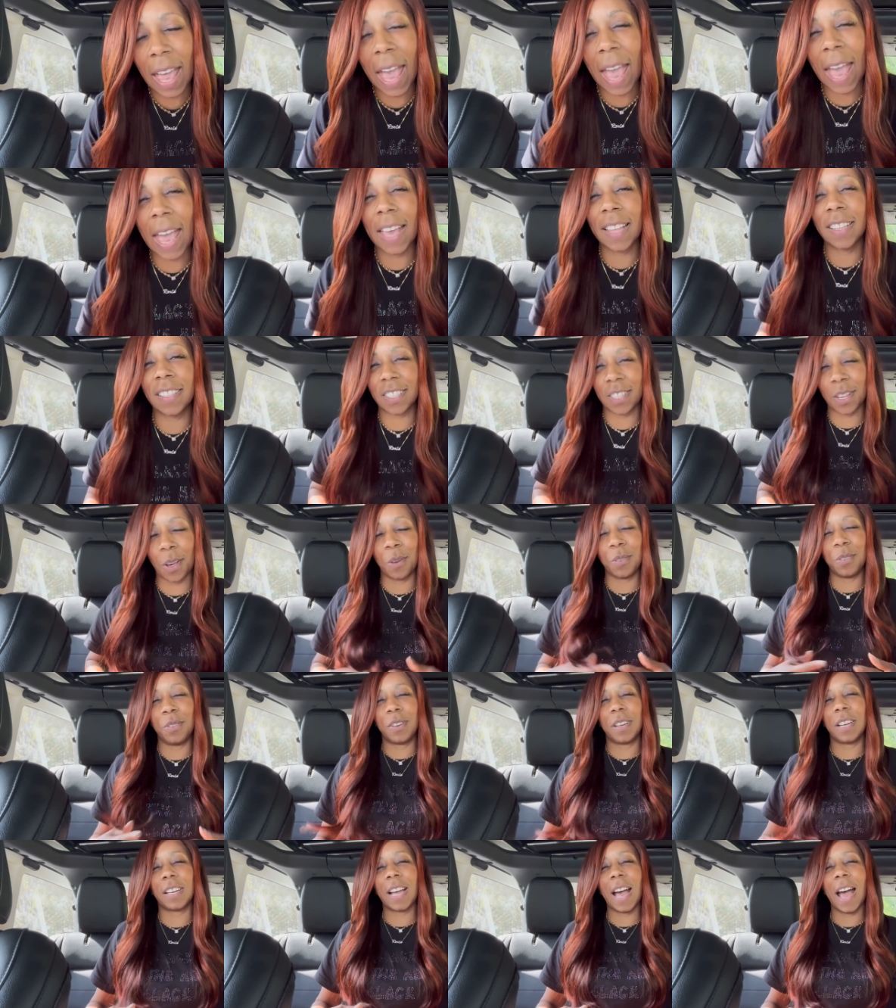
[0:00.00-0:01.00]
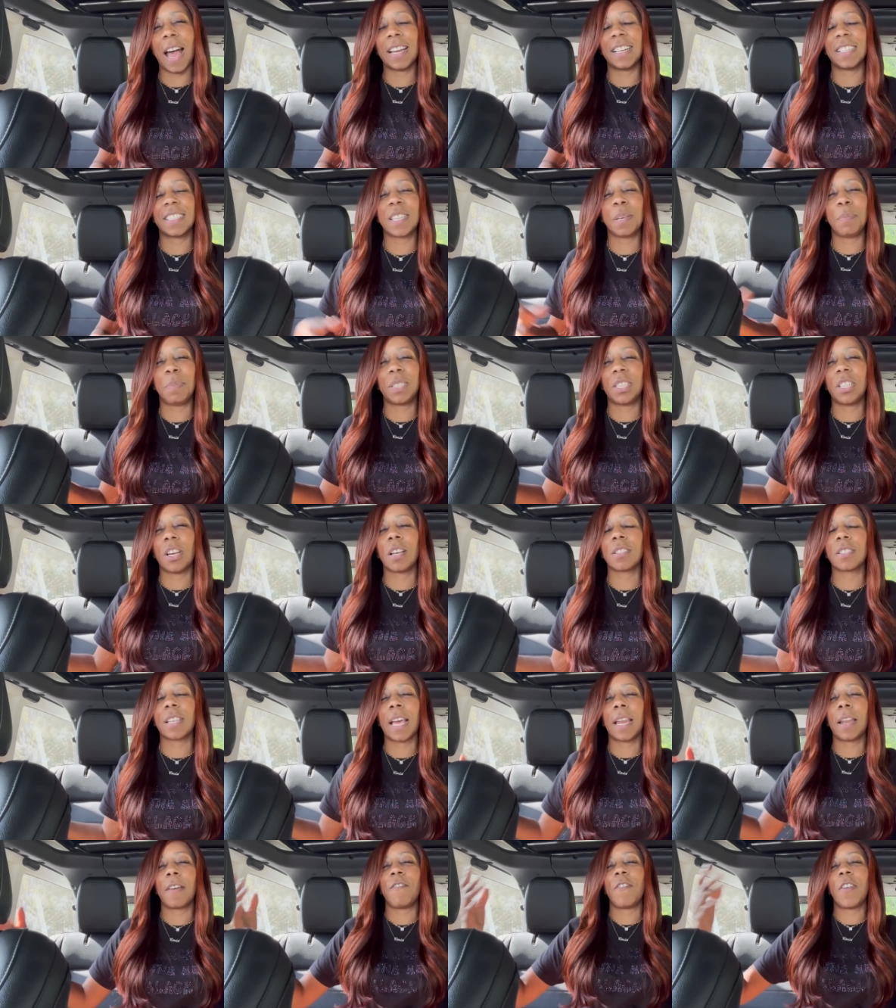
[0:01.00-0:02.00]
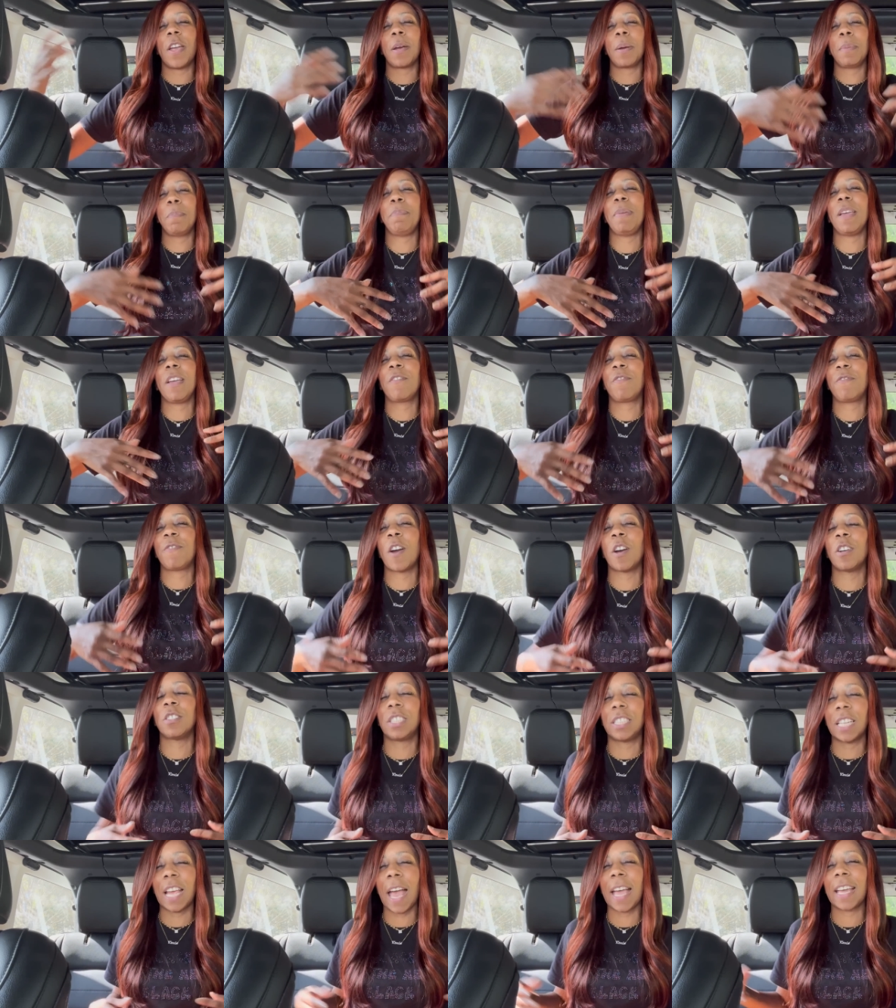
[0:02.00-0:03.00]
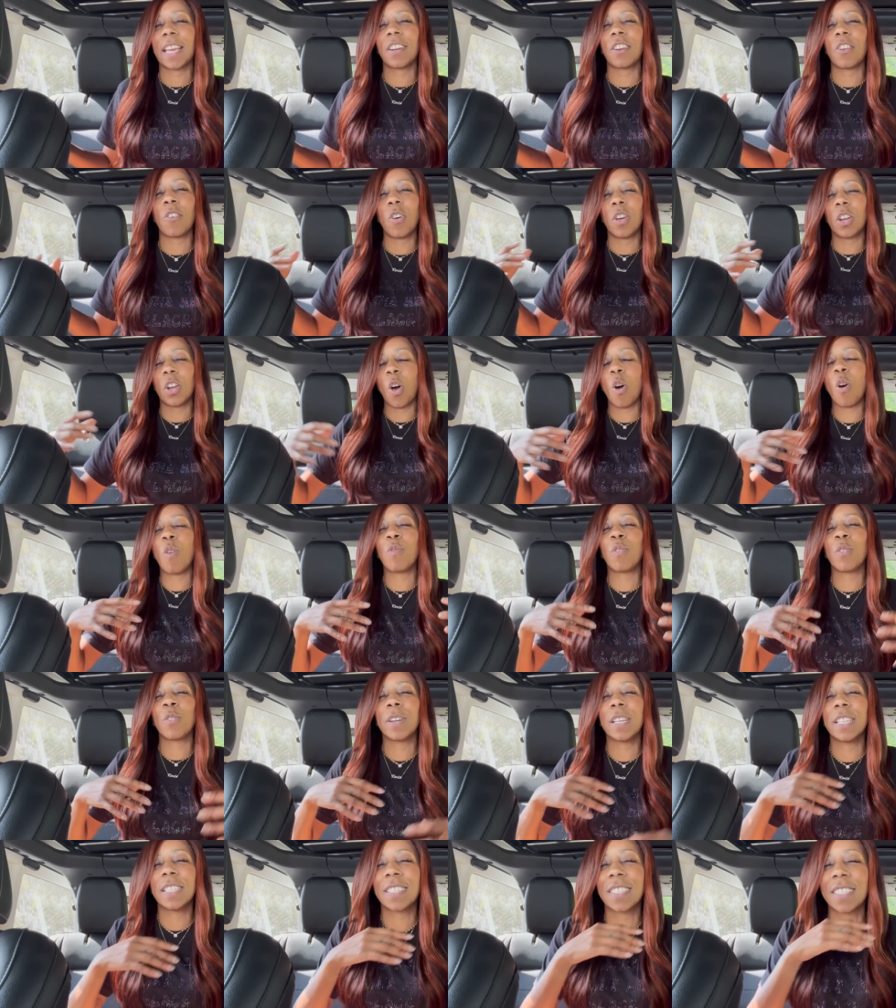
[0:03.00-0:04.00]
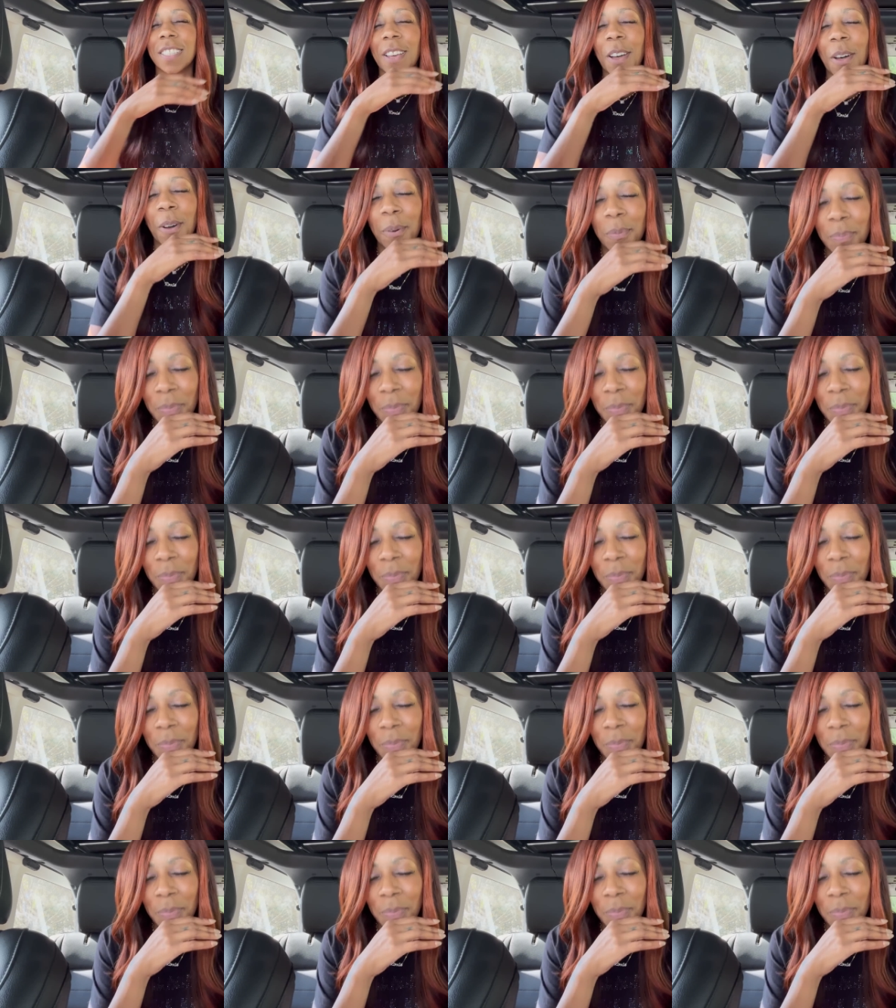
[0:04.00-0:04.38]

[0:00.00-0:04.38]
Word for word: and so you could kind of see but she also had a very big fur jacket on over it so